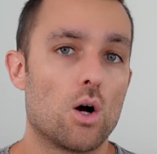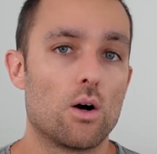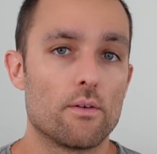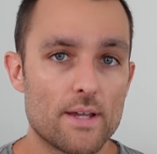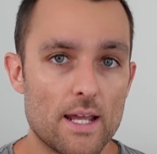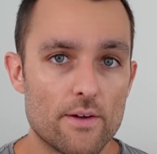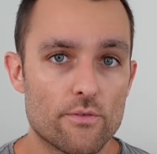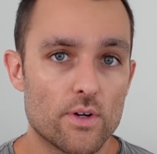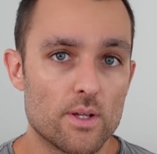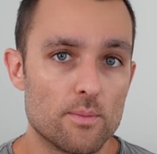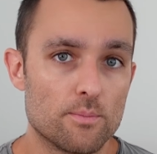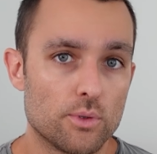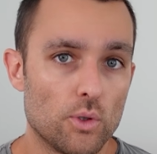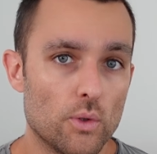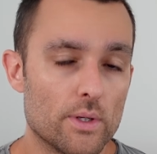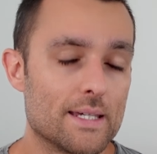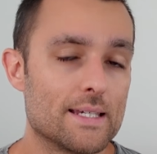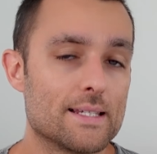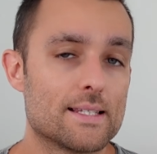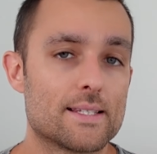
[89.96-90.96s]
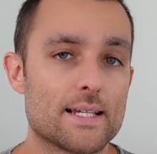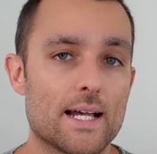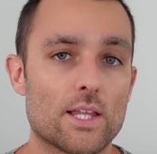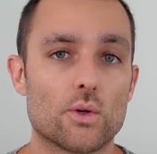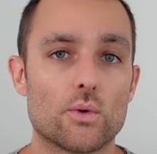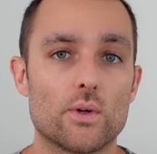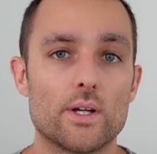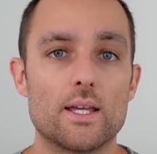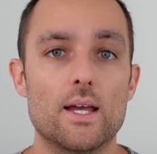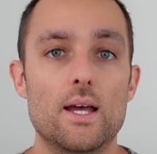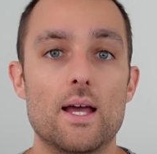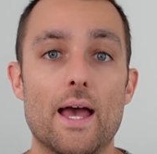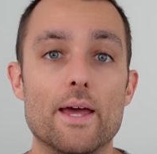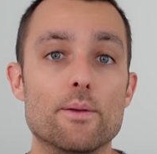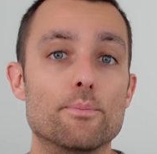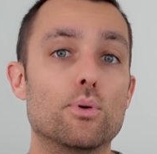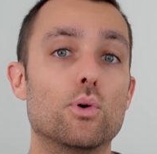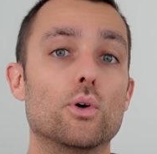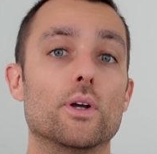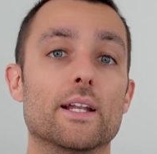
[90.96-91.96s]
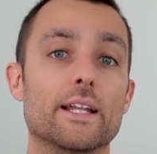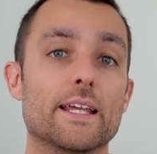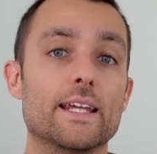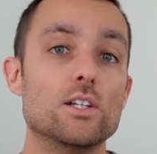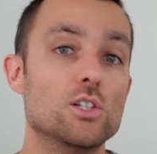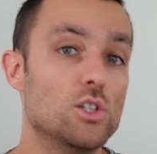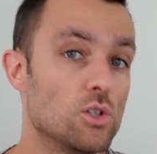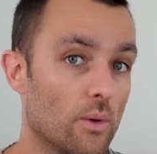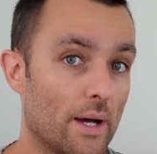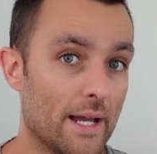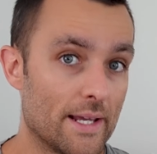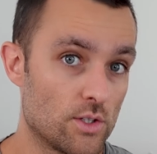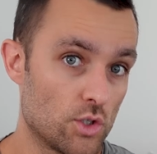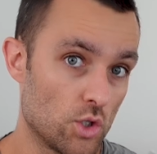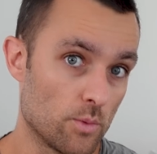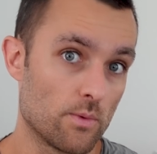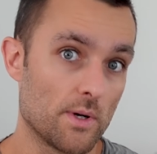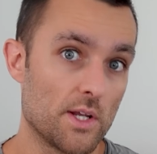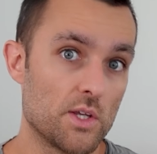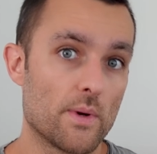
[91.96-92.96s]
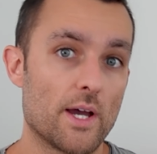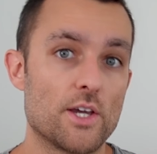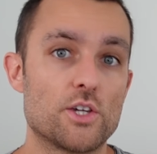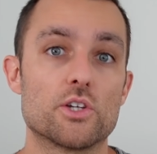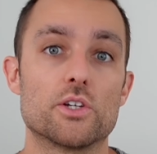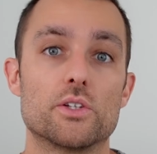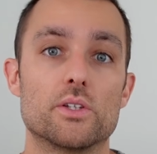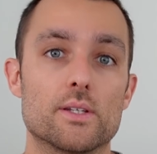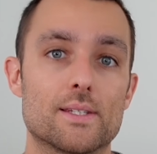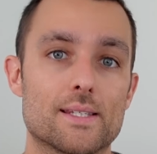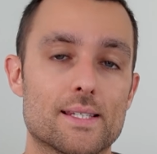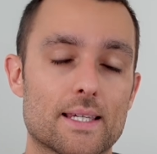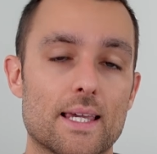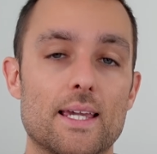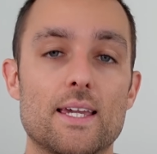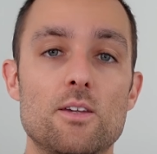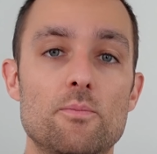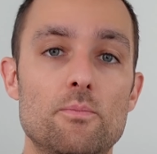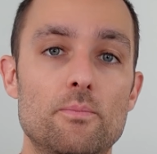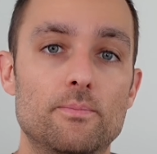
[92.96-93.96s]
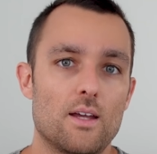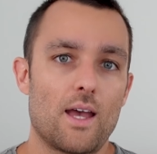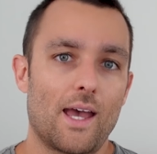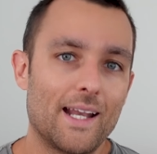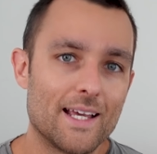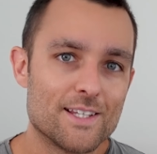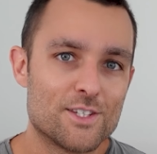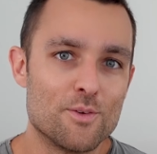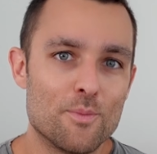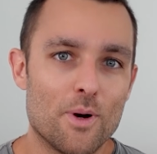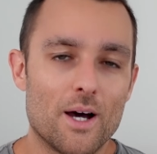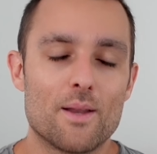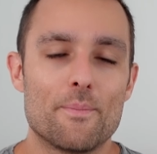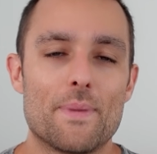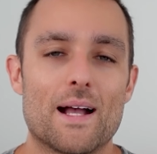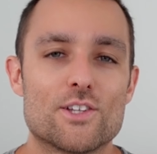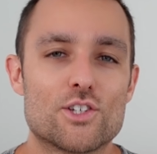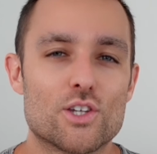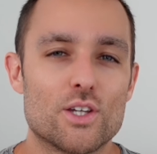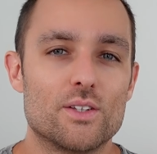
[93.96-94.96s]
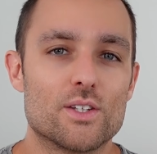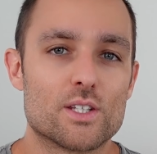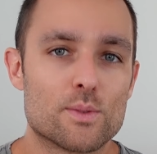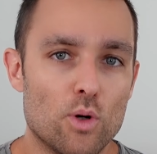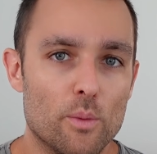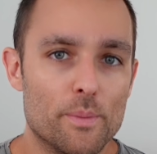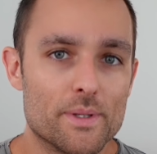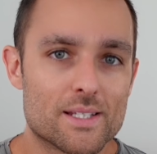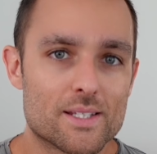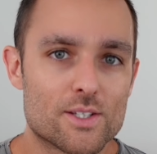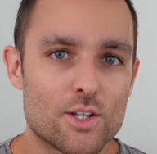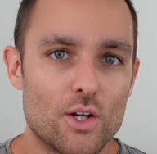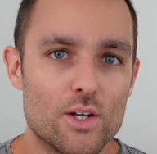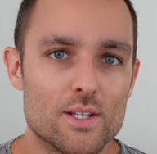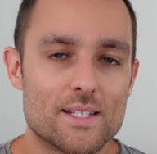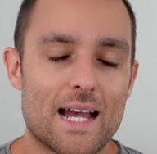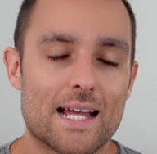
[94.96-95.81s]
of every employee's salary and put it into a superannuation scheme. And as you might imagine, the small business owners